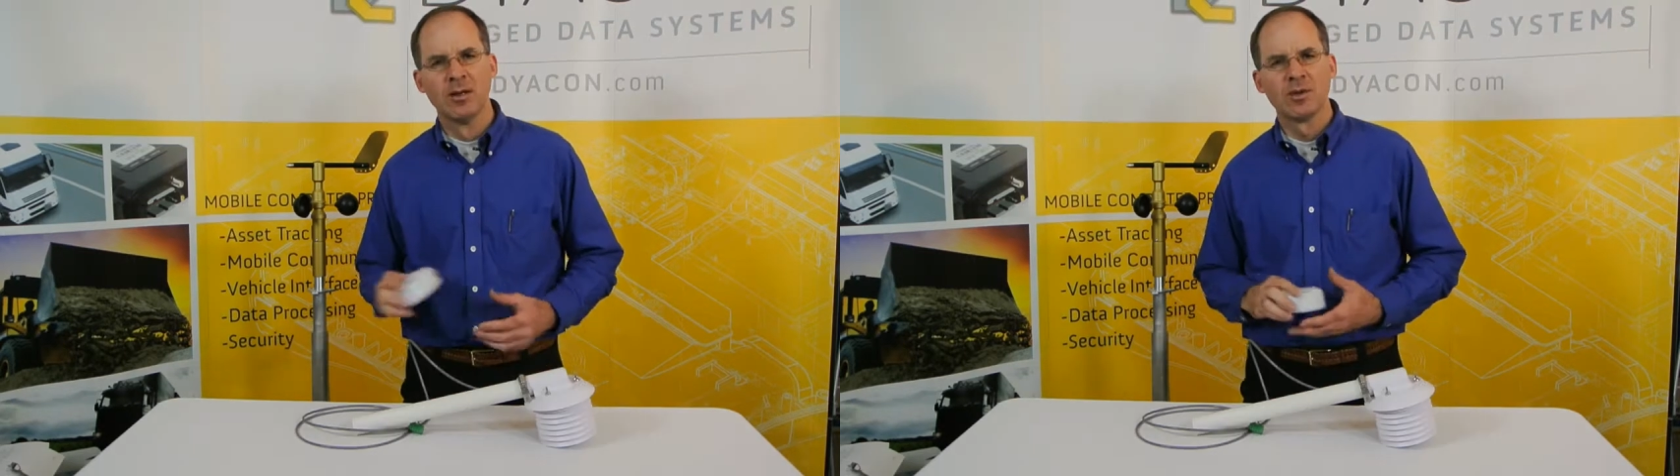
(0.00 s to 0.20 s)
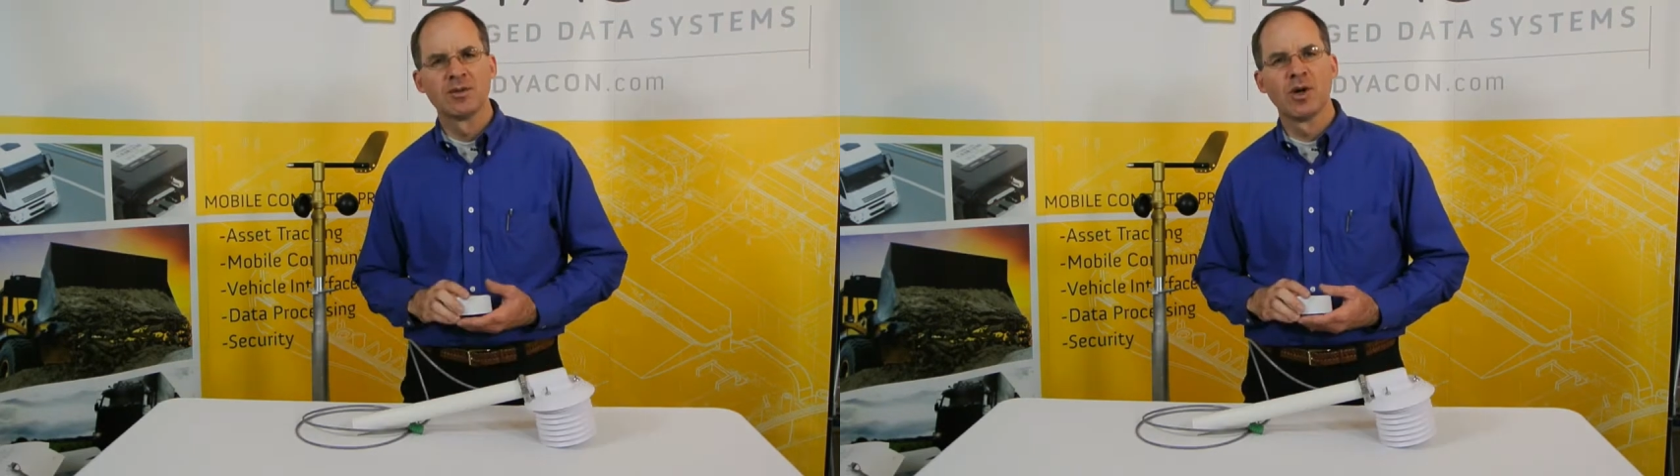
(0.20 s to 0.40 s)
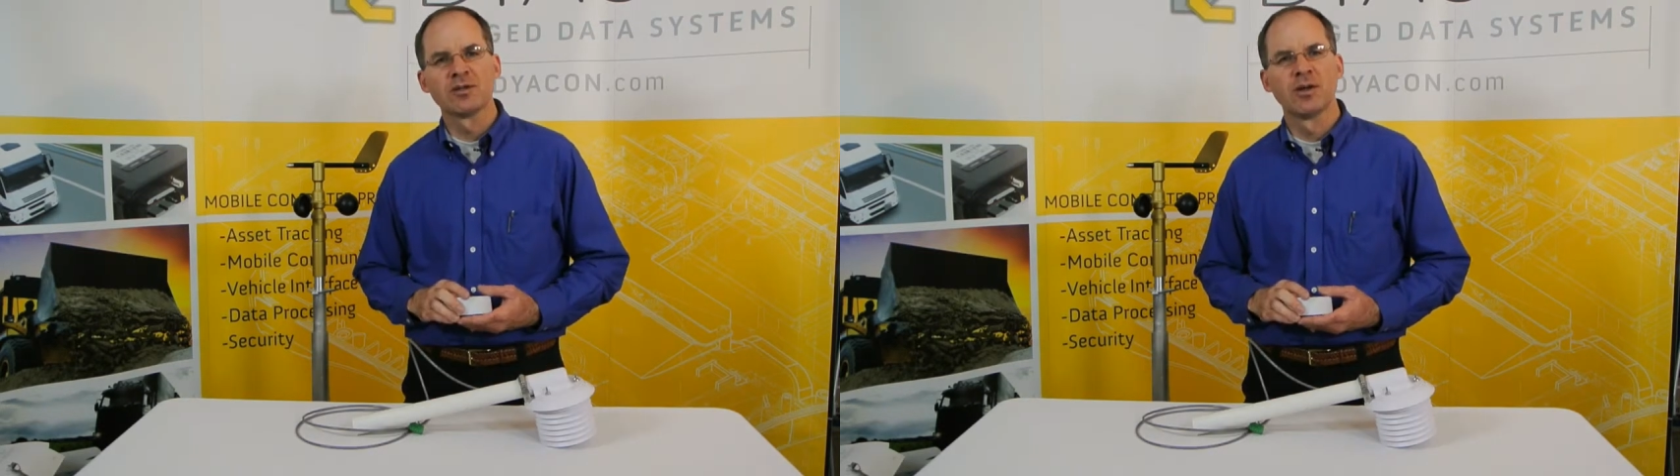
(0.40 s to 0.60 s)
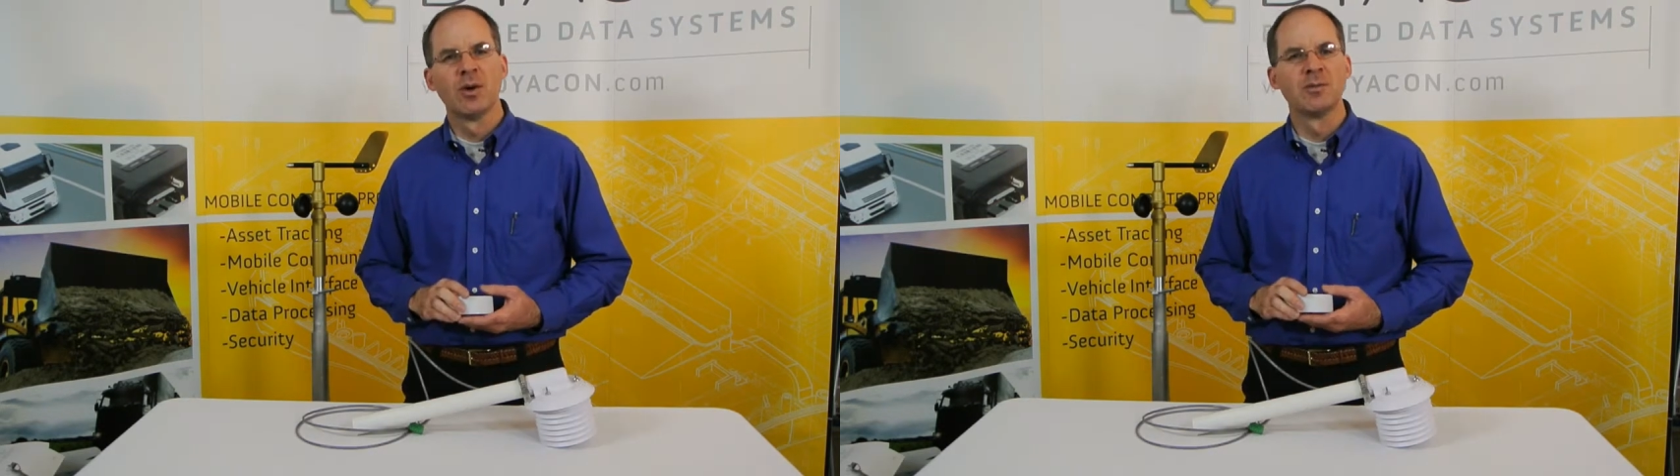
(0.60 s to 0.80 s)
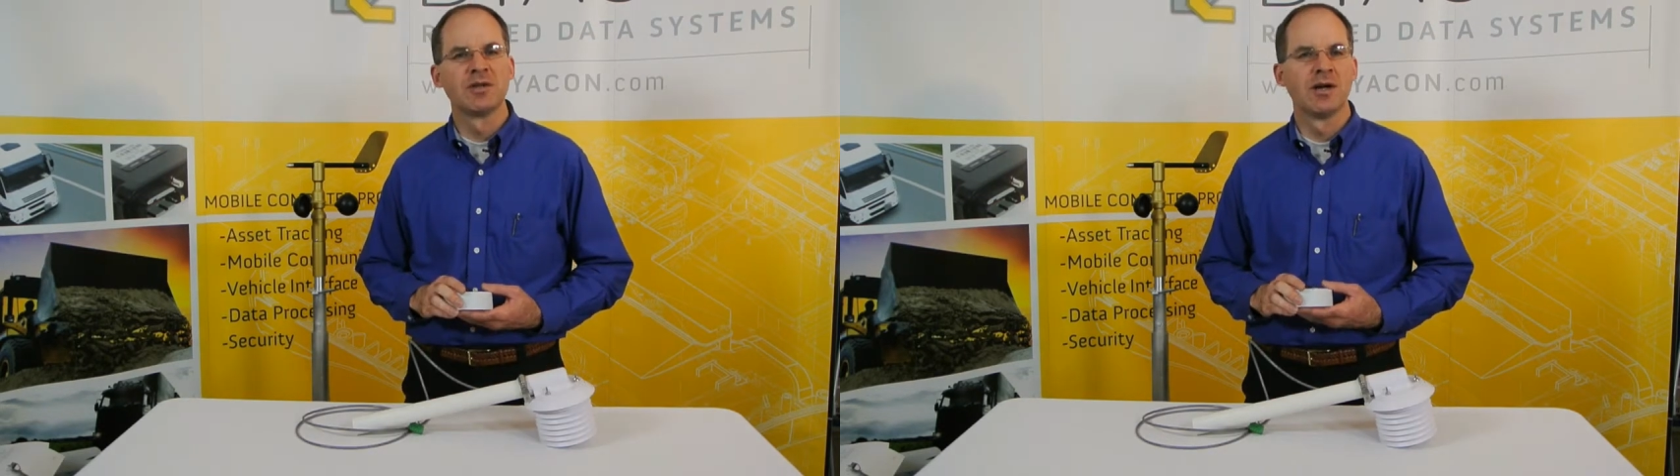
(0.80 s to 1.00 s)
Please watch our
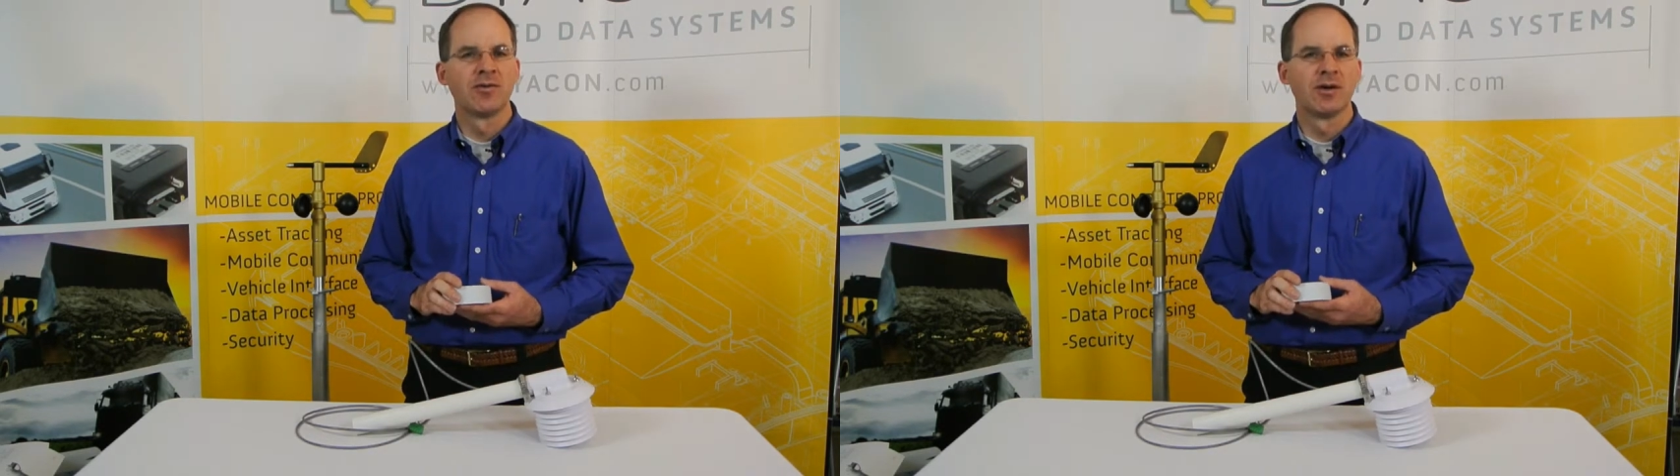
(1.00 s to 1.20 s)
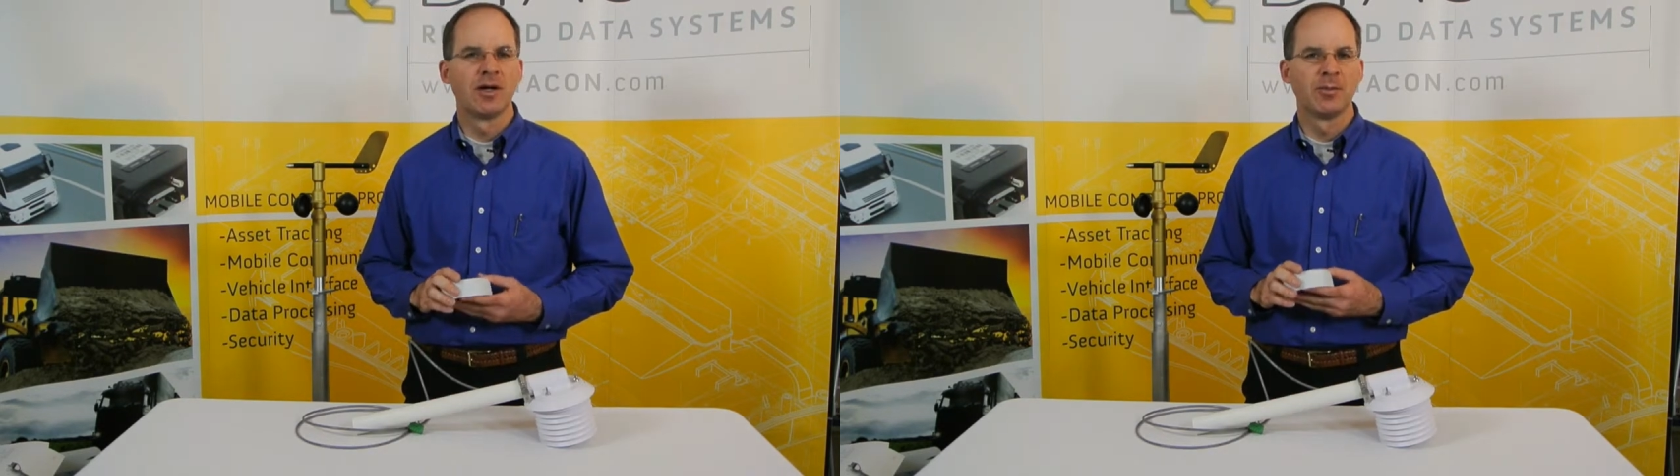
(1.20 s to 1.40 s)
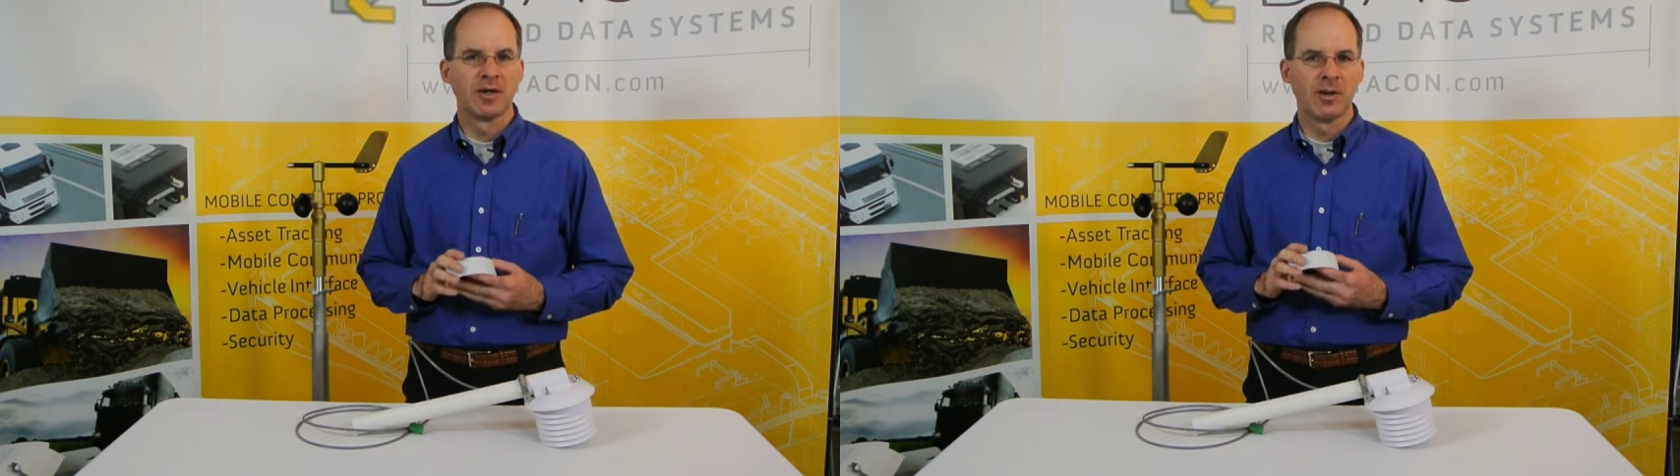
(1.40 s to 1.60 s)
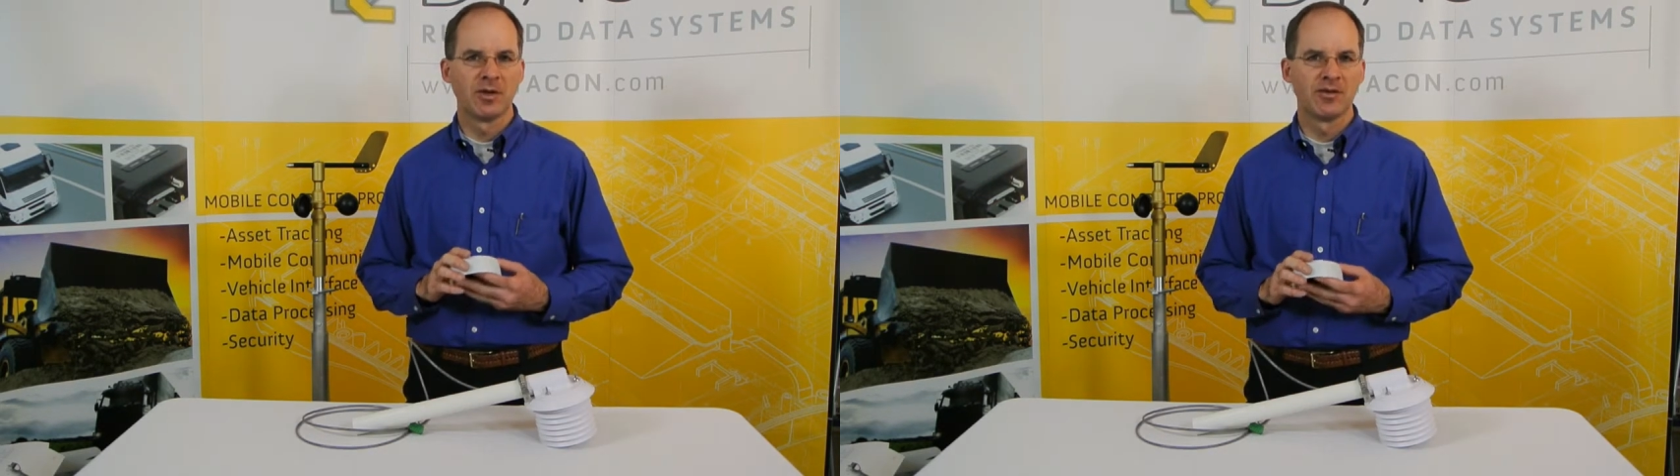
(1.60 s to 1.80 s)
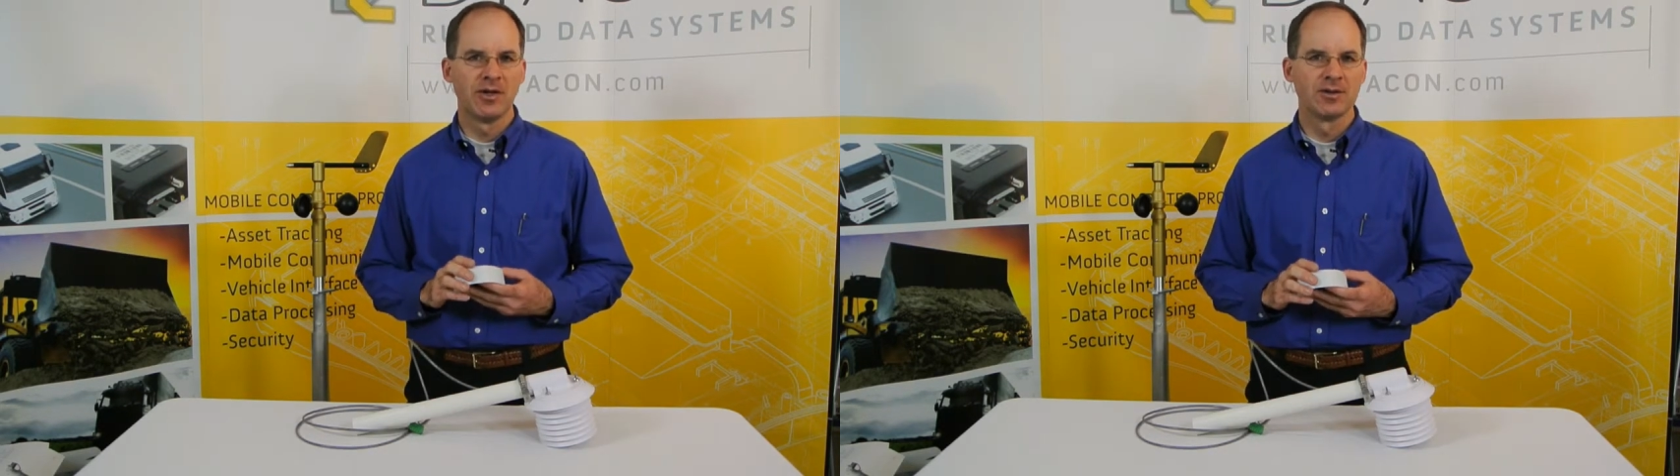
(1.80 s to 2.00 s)
website for an
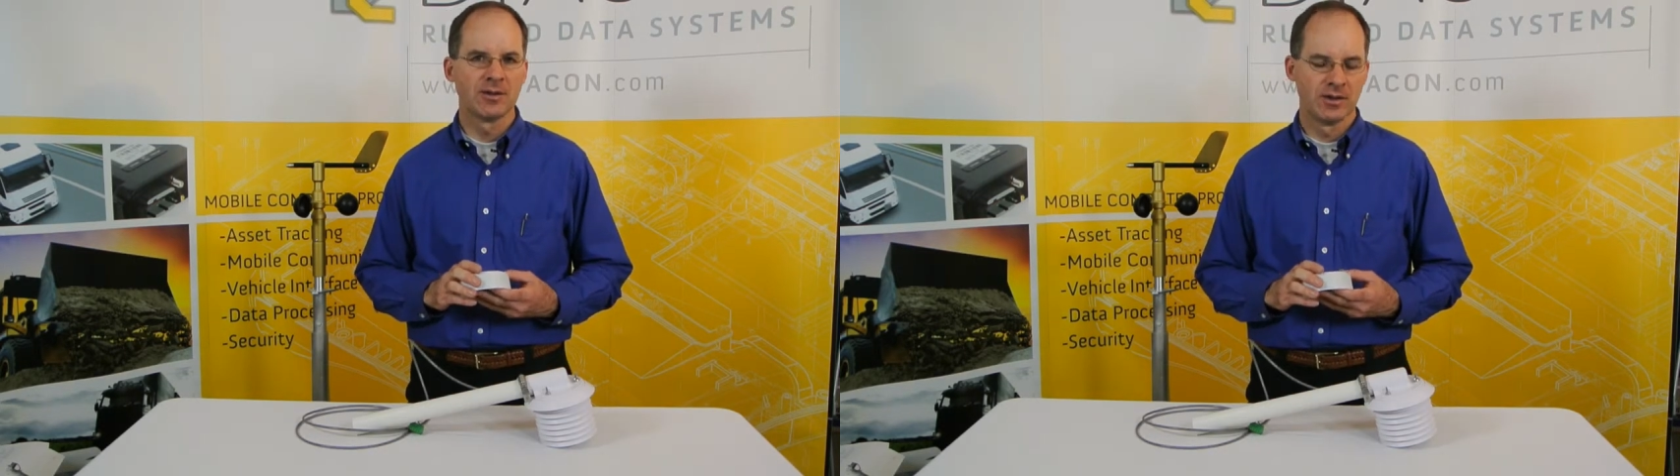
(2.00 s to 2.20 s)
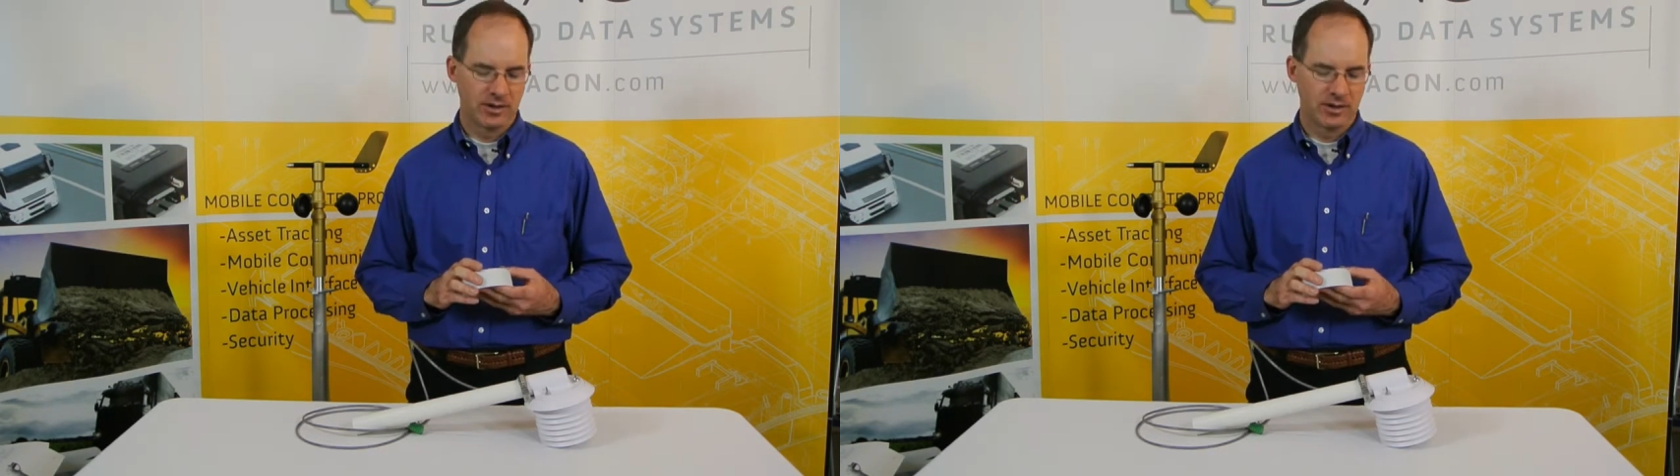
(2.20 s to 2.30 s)
up-and-coming feature.